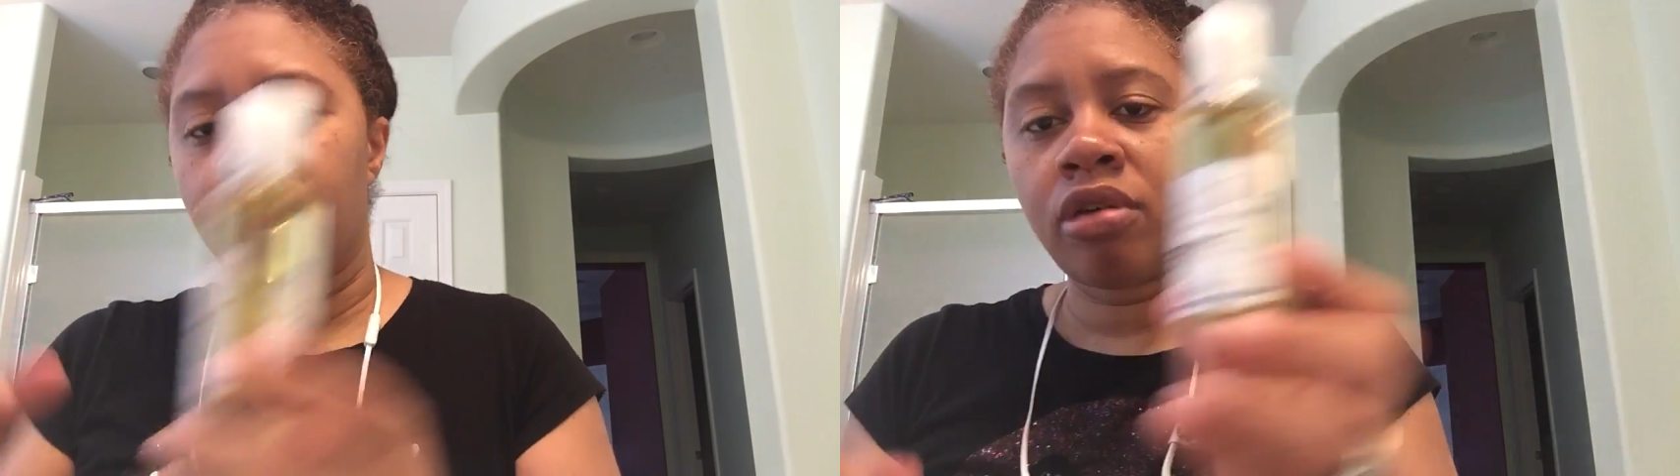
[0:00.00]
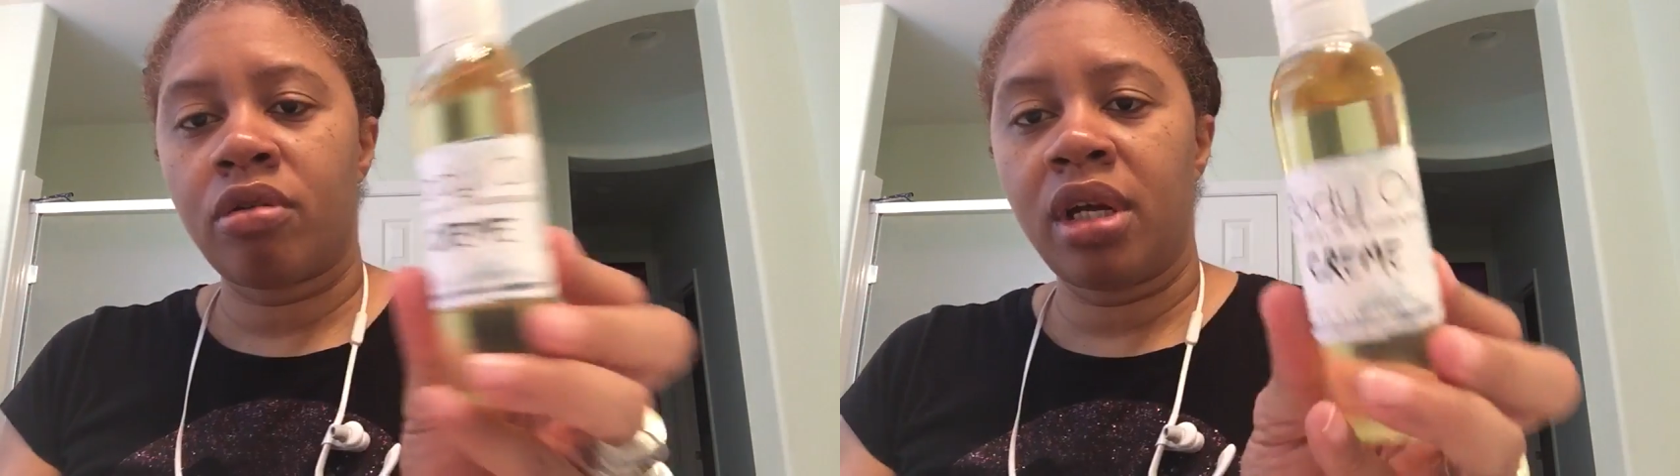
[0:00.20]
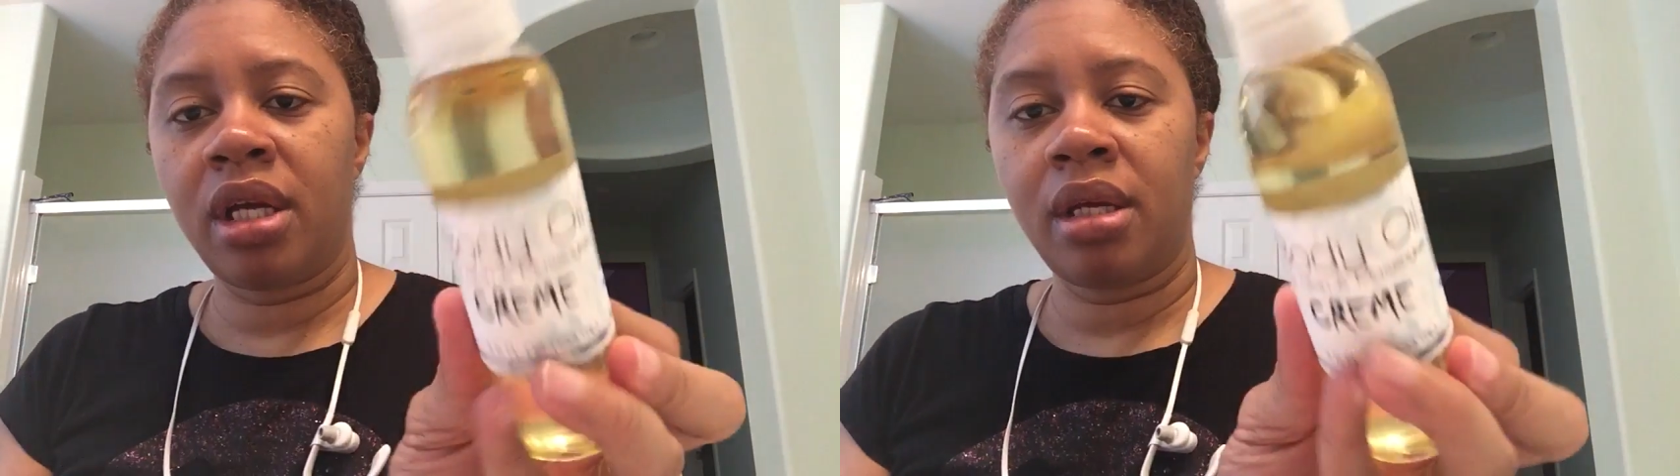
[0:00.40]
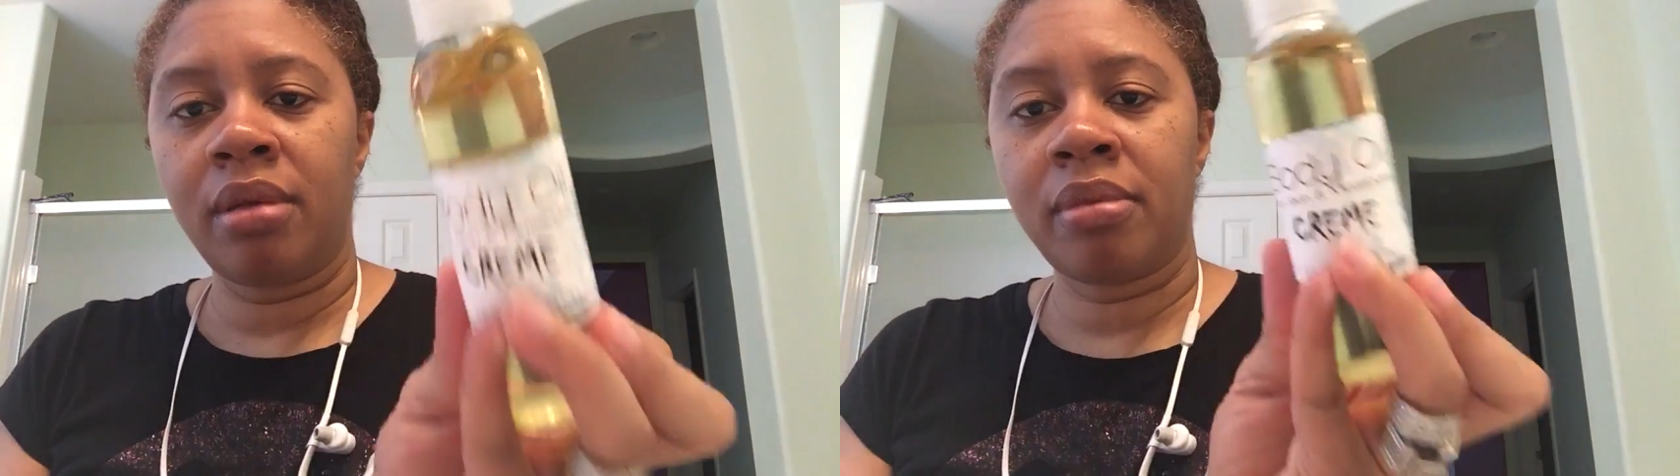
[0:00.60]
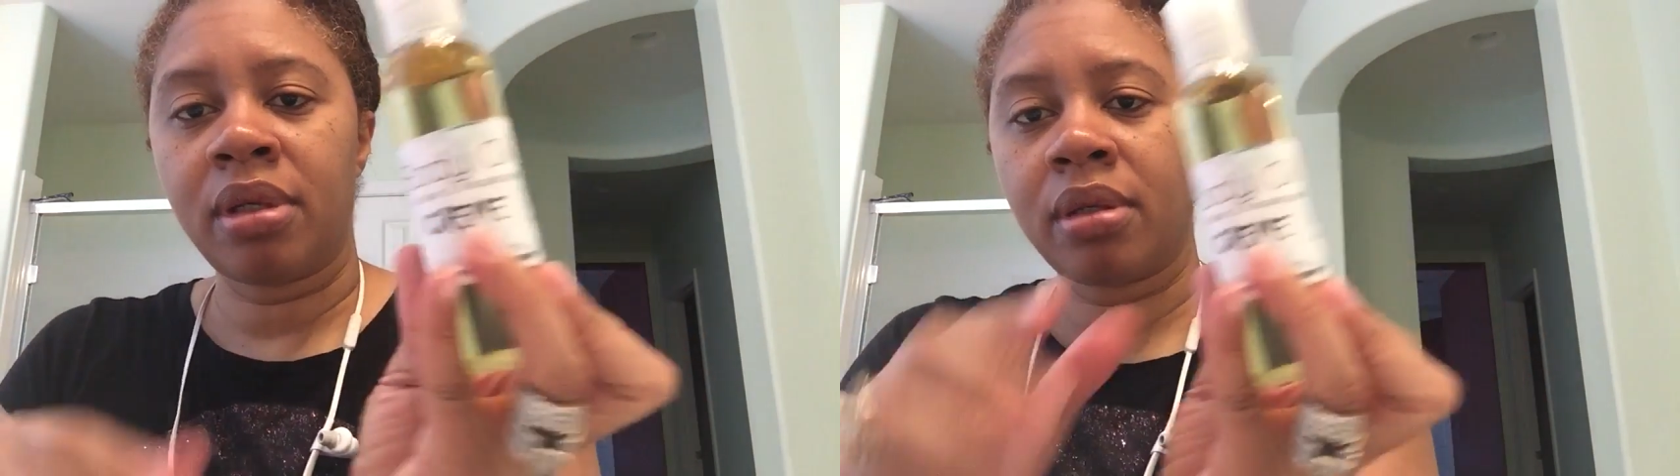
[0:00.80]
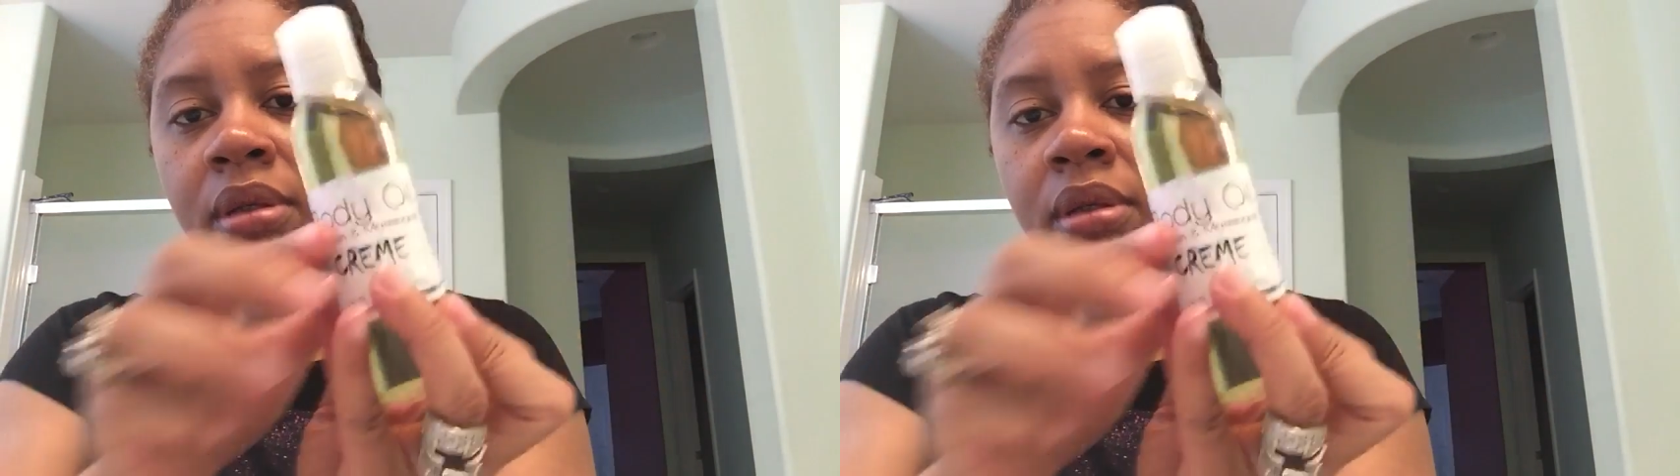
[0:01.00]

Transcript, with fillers: Cream.